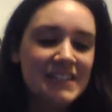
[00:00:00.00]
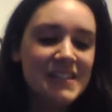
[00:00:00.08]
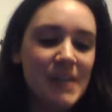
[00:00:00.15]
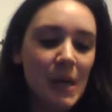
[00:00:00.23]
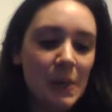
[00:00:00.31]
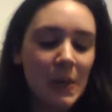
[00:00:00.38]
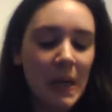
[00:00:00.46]

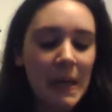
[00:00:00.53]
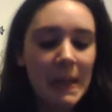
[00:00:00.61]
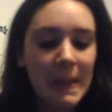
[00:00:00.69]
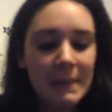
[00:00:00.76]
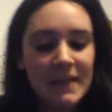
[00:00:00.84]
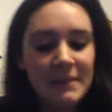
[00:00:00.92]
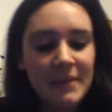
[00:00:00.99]
so
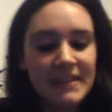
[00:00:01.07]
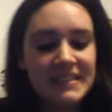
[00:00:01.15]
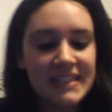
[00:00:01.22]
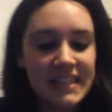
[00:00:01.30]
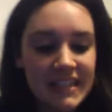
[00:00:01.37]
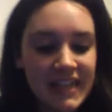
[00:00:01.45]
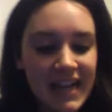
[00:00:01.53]
um, in my
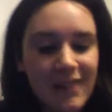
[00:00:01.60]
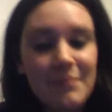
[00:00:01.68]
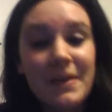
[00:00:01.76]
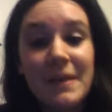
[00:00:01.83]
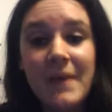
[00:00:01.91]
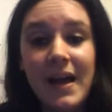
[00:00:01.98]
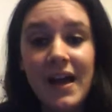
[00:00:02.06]
second account,
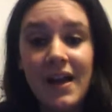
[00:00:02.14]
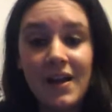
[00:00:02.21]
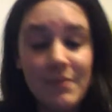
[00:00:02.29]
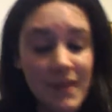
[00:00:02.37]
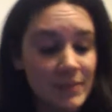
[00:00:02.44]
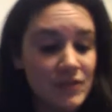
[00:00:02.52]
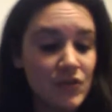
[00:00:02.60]
my, uh,
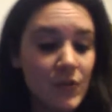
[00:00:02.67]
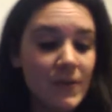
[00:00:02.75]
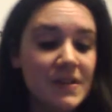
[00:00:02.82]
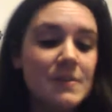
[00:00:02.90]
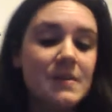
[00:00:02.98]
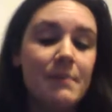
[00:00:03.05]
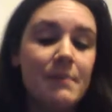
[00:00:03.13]
my
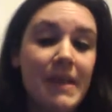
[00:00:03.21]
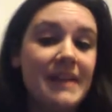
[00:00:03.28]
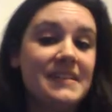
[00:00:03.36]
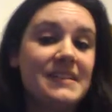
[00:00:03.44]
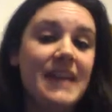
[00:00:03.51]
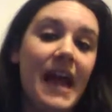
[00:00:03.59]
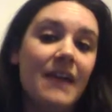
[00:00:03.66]
Patronus was a
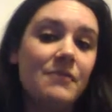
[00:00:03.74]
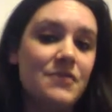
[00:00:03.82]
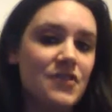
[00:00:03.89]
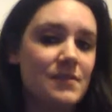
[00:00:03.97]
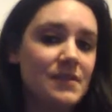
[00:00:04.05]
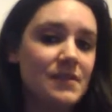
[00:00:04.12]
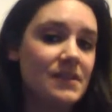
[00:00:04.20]
Manx cat, which
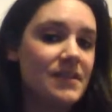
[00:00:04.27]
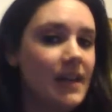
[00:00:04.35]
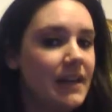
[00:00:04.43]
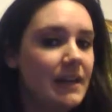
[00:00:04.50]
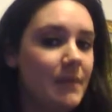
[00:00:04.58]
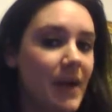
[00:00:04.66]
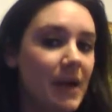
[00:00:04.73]
I was
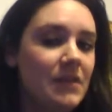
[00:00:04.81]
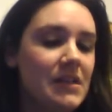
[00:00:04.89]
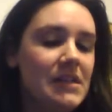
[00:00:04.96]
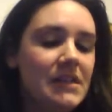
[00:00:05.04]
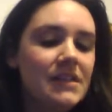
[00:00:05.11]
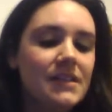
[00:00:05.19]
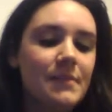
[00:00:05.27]
excited about
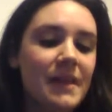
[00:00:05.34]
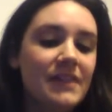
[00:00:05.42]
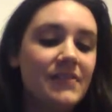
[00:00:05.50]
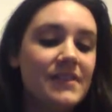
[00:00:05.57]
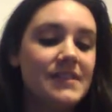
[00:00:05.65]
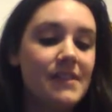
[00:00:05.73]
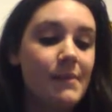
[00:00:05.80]
the main
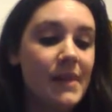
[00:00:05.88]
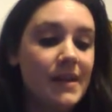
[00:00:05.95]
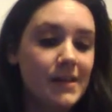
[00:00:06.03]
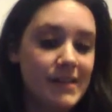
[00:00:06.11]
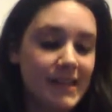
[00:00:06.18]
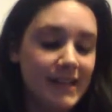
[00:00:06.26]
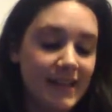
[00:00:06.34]
reason I made a
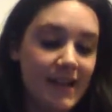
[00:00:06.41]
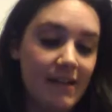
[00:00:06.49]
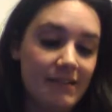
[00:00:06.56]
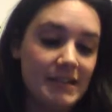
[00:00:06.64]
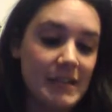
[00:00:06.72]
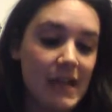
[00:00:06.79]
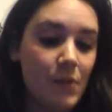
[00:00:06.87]
second
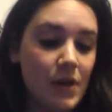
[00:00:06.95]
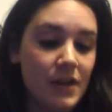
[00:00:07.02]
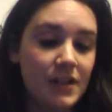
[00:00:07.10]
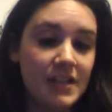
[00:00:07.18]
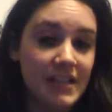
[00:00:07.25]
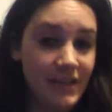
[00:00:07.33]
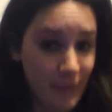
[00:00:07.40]
account is I
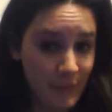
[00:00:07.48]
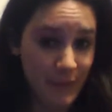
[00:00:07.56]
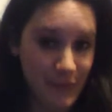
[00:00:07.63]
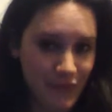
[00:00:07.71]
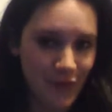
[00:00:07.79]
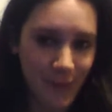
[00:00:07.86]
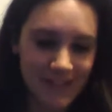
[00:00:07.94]
wanted a different
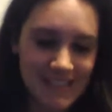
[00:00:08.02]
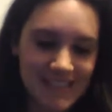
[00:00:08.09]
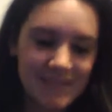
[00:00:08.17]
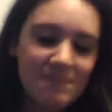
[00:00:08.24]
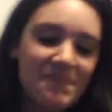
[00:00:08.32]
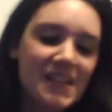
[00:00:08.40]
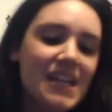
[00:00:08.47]
Patronus,
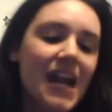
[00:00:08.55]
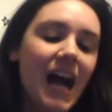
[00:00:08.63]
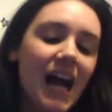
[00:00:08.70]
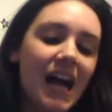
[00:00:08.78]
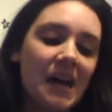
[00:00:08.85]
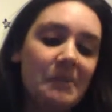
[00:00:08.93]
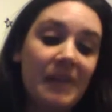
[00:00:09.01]

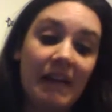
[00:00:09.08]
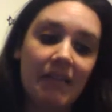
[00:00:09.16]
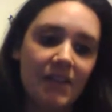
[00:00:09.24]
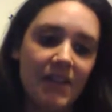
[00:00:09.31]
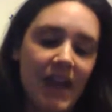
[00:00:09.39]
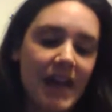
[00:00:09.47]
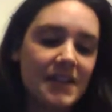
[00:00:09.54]
um, and I
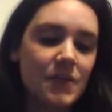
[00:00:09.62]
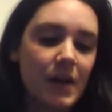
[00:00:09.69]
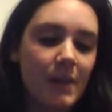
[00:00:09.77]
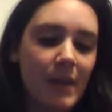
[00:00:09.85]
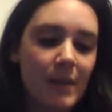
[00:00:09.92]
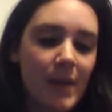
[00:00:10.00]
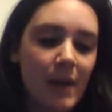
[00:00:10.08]
love cats, so
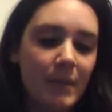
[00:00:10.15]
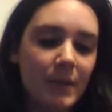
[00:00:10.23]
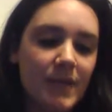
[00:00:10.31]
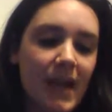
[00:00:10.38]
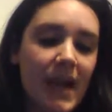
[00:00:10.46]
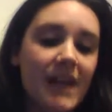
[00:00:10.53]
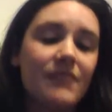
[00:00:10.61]
I'm, I'm, happy with
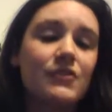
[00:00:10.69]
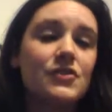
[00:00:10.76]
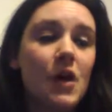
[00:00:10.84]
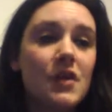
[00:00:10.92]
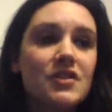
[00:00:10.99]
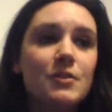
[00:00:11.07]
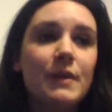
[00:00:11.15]
that. And there's
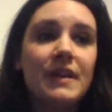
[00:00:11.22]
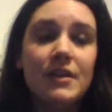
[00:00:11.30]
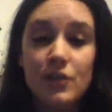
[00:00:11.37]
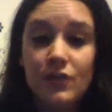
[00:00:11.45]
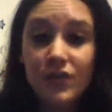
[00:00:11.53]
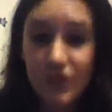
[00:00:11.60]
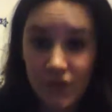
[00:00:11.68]
also a
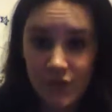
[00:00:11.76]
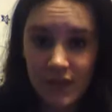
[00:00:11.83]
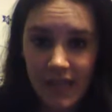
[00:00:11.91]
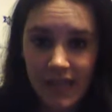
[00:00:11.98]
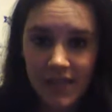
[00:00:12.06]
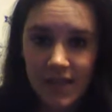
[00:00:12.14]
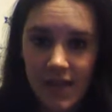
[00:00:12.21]
new
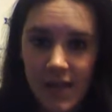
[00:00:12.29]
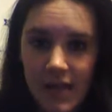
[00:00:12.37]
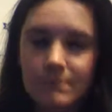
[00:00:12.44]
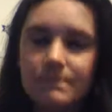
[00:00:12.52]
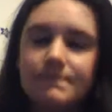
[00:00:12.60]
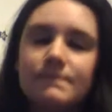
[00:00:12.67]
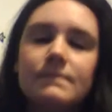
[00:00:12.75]
full-length
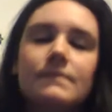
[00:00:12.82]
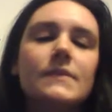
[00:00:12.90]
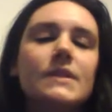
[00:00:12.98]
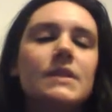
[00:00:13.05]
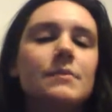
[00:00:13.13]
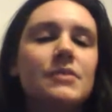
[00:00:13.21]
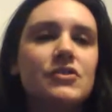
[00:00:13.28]
um,
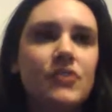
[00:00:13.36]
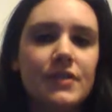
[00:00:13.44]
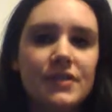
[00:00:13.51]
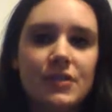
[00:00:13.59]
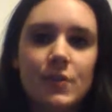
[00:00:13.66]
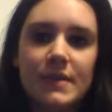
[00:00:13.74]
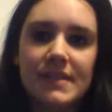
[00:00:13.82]

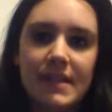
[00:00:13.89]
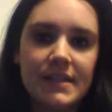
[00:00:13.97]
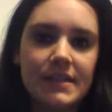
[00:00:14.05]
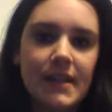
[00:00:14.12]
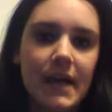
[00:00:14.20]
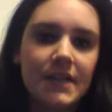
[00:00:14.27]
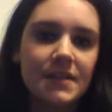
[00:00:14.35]
Patronus quiz that is
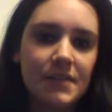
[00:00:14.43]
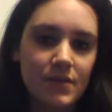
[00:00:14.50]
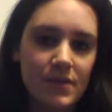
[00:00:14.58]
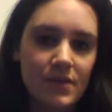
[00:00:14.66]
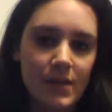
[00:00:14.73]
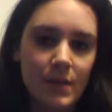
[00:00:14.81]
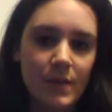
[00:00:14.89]
not
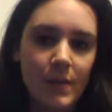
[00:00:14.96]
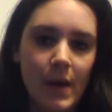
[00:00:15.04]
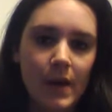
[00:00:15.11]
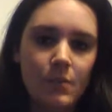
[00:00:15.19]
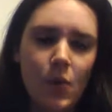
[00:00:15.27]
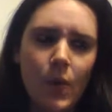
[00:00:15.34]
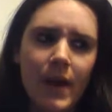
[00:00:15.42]
associated with
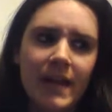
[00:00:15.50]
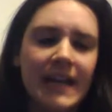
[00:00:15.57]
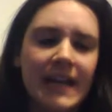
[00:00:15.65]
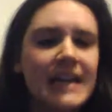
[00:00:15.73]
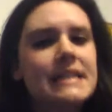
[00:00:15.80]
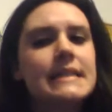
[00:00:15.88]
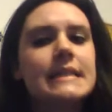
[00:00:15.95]
Pottermore, and I
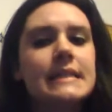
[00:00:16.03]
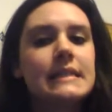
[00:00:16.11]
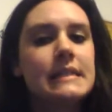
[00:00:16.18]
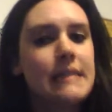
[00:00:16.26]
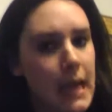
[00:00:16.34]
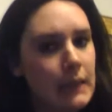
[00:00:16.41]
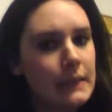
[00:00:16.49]
got a
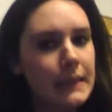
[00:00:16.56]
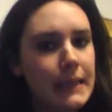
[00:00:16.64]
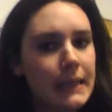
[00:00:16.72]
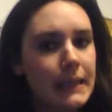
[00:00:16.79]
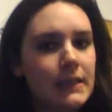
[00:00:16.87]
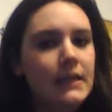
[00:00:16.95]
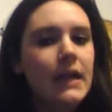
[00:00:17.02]
stallion
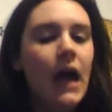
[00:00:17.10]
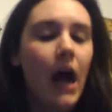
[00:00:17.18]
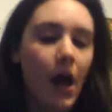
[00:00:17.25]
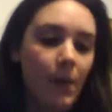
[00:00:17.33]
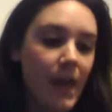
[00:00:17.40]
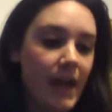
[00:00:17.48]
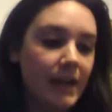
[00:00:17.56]

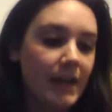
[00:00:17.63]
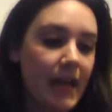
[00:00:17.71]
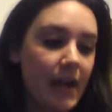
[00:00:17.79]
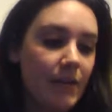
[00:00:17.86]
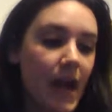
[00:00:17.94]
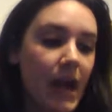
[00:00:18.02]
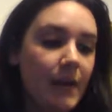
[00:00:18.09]
on that
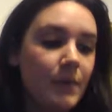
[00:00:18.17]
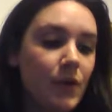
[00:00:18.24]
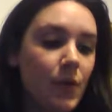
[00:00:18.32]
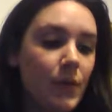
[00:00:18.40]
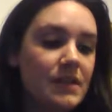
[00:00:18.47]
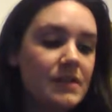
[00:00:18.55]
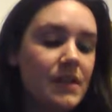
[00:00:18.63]
account. I'm
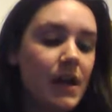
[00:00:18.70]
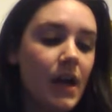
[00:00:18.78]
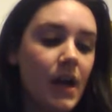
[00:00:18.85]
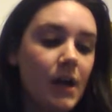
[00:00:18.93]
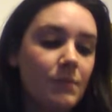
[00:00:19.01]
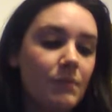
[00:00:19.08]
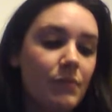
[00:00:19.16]
going to
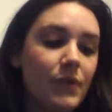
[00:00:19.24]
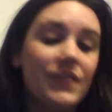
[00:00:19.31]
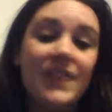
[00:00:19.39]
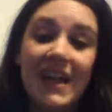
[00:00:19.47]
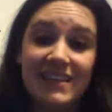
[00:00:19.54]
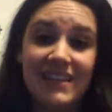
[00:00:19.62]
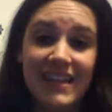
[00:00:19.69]
um, put
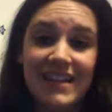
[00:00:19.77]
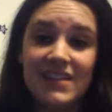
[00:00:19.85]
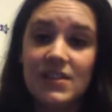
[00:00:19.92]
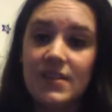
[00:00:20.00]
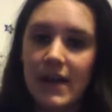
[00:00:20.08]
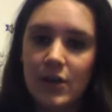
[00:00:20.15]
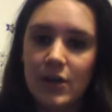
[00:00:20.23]
that link
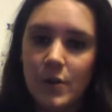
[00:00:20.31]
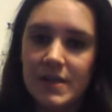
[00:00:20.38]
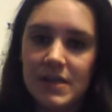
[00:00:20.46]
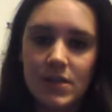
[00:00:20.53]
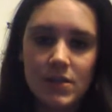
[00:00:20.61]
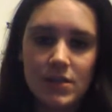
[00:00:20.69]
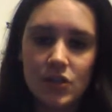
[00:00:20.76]
to that quiz
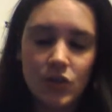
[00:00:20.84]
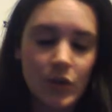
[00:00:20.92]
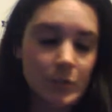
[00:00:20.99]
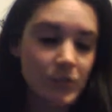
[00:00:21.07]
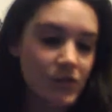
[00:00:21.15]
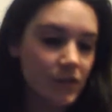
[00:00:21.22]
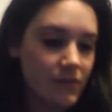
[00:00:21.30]
in the
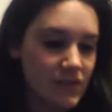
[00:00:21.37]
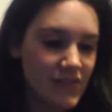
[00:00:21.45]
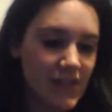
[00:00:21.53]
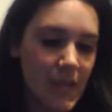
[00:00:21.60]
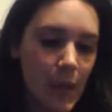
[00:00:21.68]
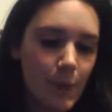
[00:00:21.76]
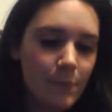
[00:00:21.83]
description of this
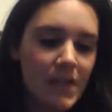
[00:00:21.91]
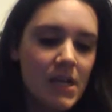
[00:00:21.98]
video.